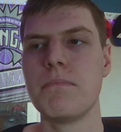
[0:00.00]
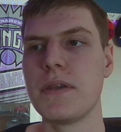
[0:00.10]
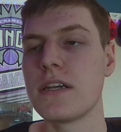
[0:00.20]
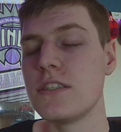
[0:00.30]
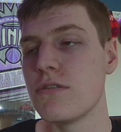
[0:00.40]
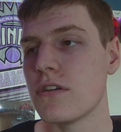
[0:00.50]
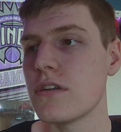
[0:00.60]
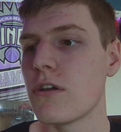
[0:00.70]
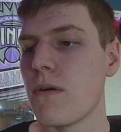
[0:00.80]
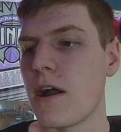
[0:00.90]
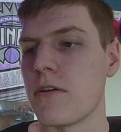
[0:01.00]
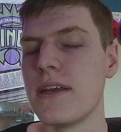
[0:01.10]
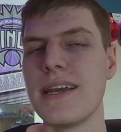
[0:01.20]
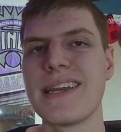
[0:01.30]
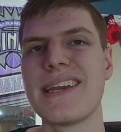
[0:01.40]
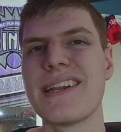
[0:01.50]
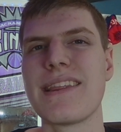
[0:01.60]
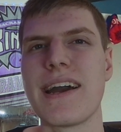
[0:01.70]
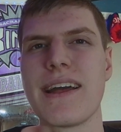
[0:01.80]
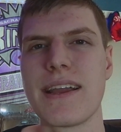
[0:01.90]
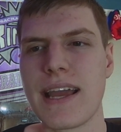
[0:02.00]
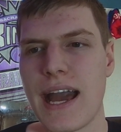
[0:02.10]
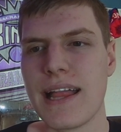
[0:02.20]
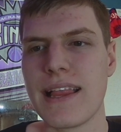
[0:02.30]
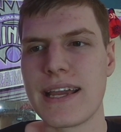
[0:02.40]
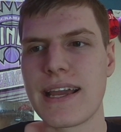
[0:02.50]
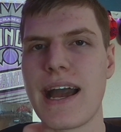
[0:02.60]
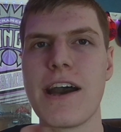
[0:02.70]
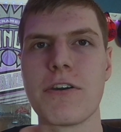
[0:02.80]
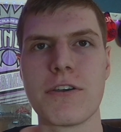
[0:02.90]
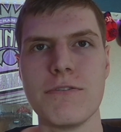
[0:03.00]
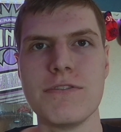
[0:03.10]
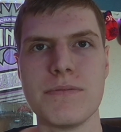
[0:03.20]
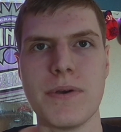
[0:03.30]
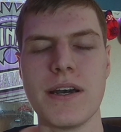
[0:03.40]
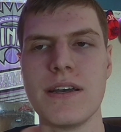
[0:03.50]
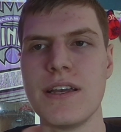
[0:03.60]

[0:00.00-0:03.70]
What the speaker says: Because you could go out and get a guy like Kyle Kuzma,